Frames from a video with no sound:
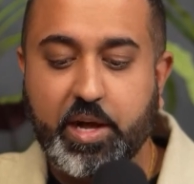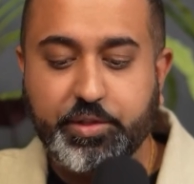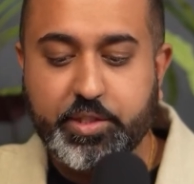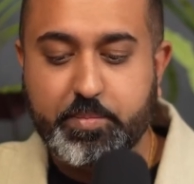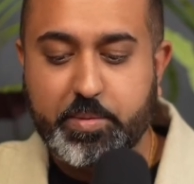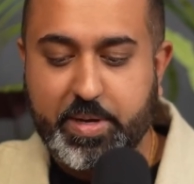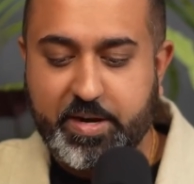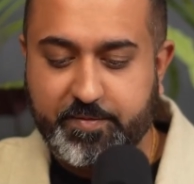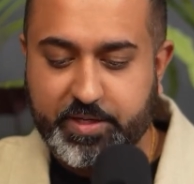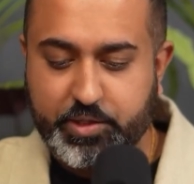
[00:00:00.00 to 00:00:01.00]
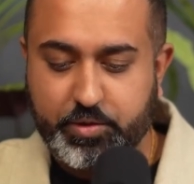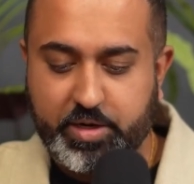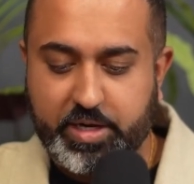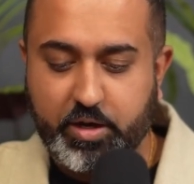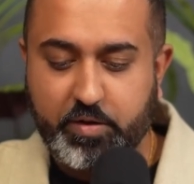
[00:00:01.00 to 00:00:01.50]
ultimate
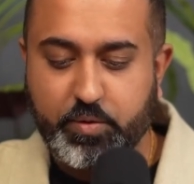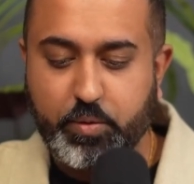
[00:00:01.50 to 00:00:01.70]
beneficiary of